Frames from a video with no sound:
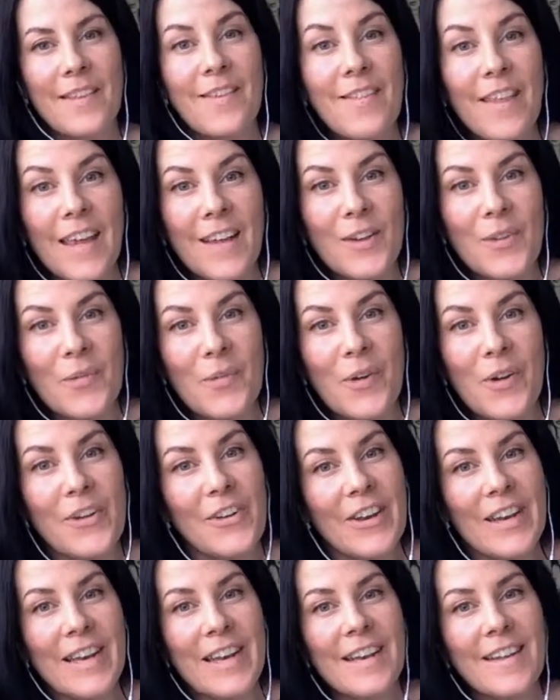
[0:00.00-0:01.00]
Thanks for
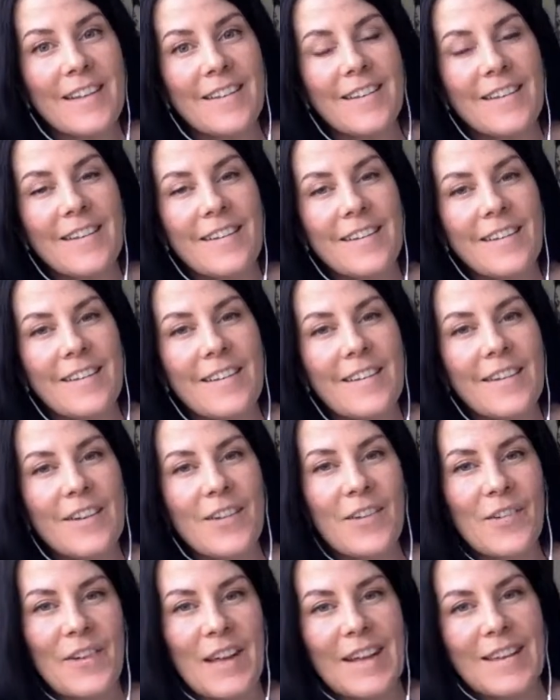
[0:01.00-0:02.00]
watching.
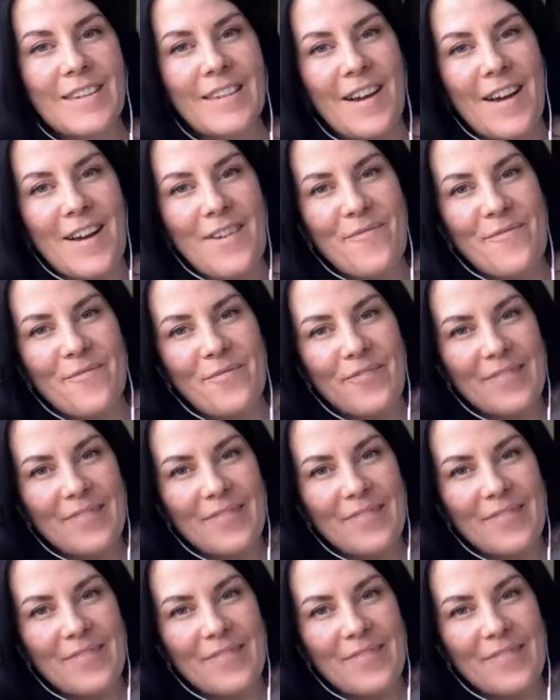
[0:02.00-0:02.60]
Till next time.